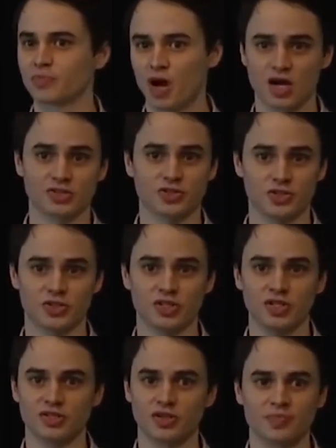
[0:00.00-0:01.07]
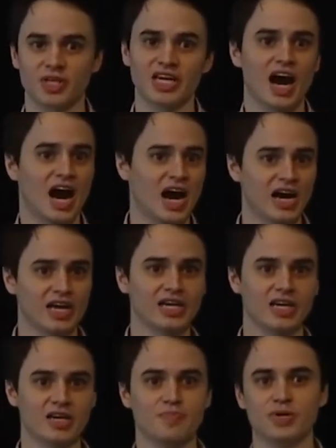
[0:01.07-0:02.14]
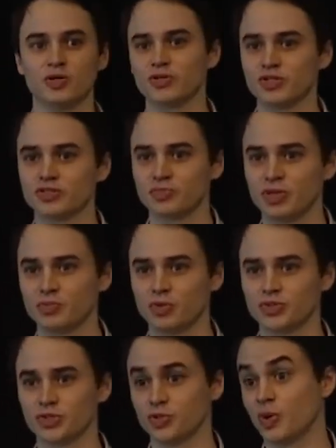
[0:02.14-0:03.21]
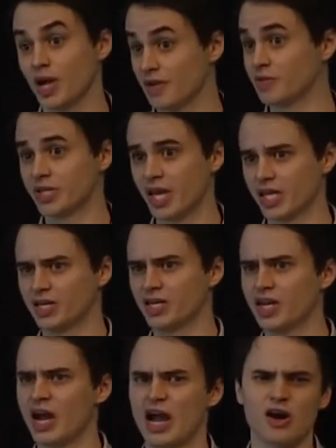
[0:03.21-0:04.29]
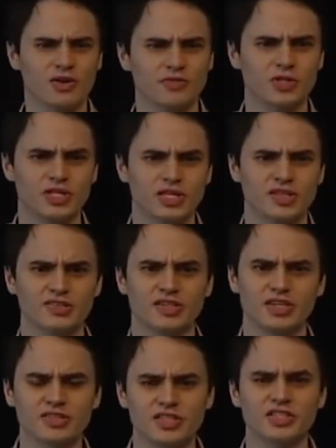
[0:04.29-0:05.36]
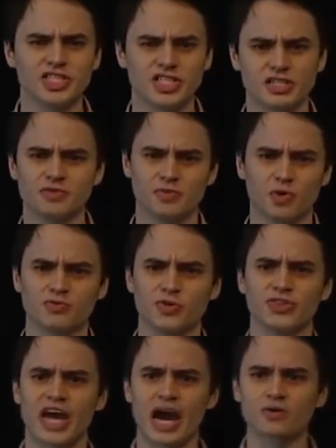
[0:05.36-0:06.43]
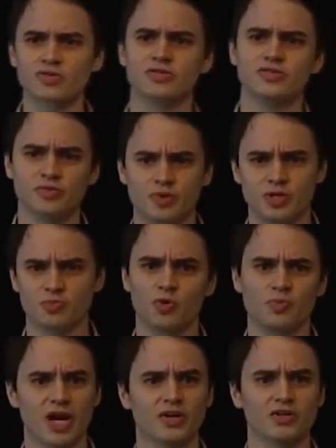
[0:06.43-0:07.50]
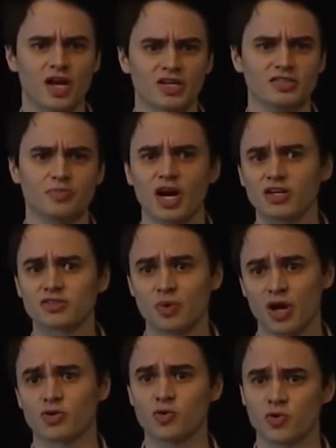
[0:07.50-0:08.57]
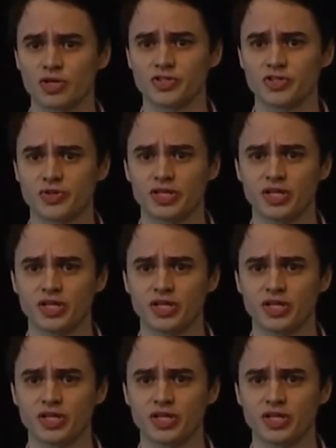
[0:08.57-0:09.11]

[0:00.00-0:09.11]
posture, something I and billions of people do every day. However, this isn't achievable for thousands of people paralyzed by a spinal cord injury.